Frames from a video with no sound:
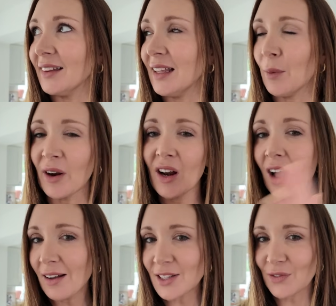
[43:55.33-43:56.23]
won't
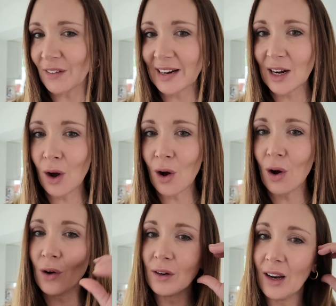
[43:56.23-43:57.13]
last very
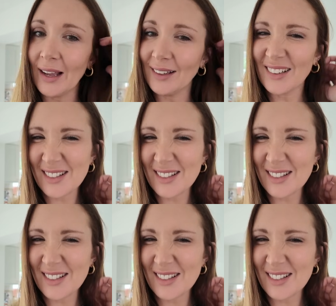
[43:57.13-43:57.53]
long, like